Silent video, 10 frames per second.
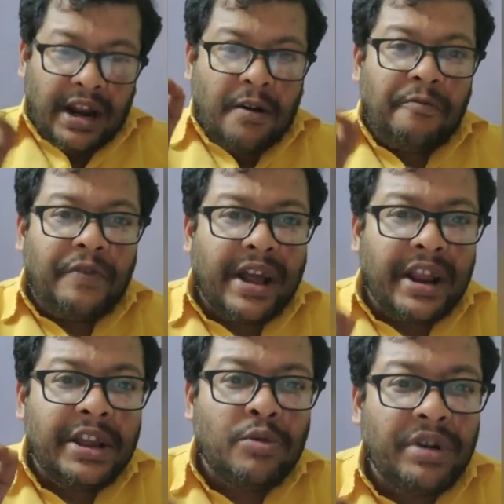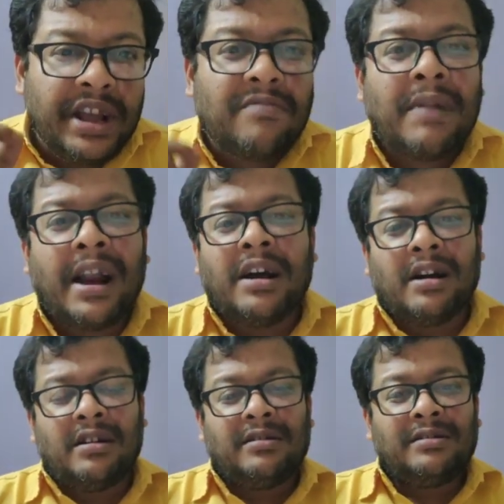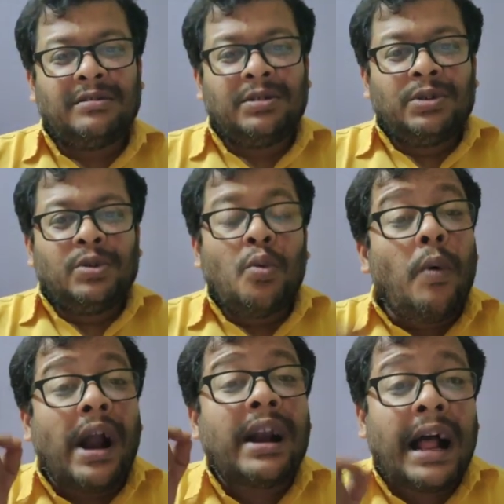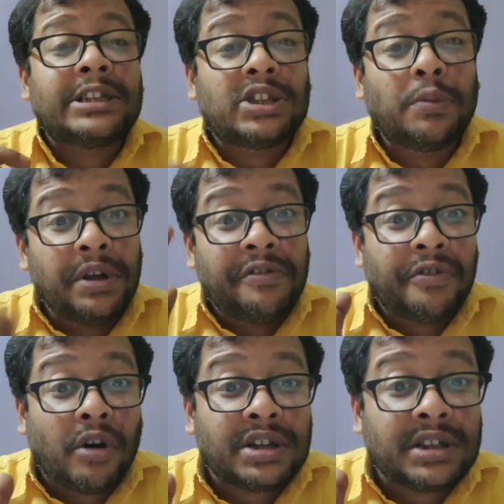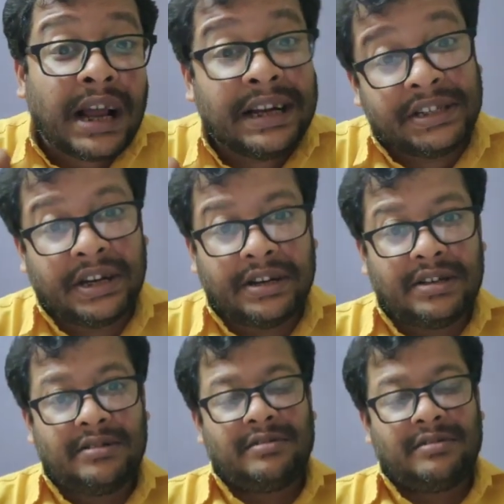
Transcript: in a very unique manner, one has to be foresighted.